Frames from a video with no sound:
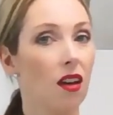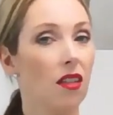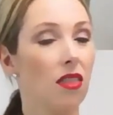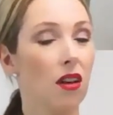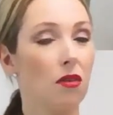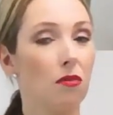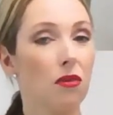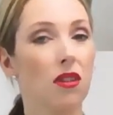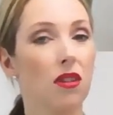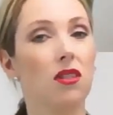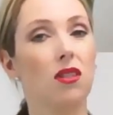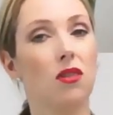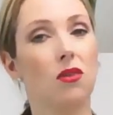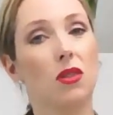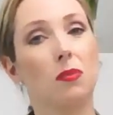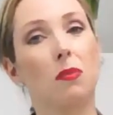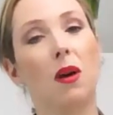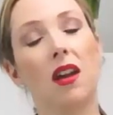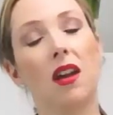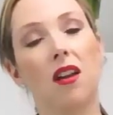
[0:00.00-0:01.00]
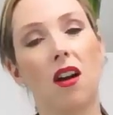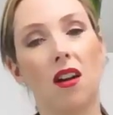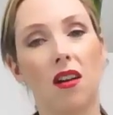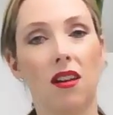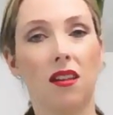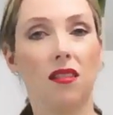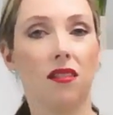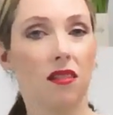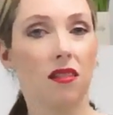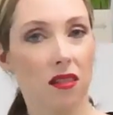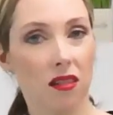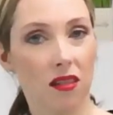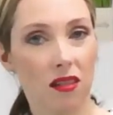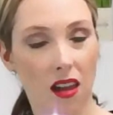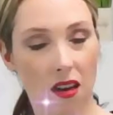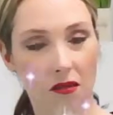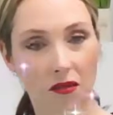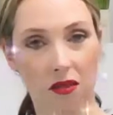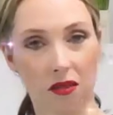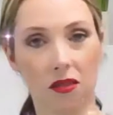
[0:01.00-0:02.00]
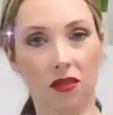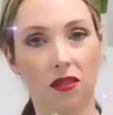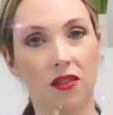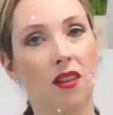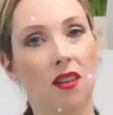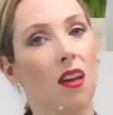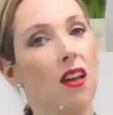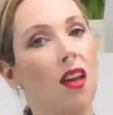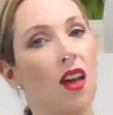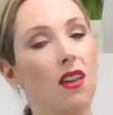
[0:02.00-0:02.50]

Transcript: they really do spike our insulin levels,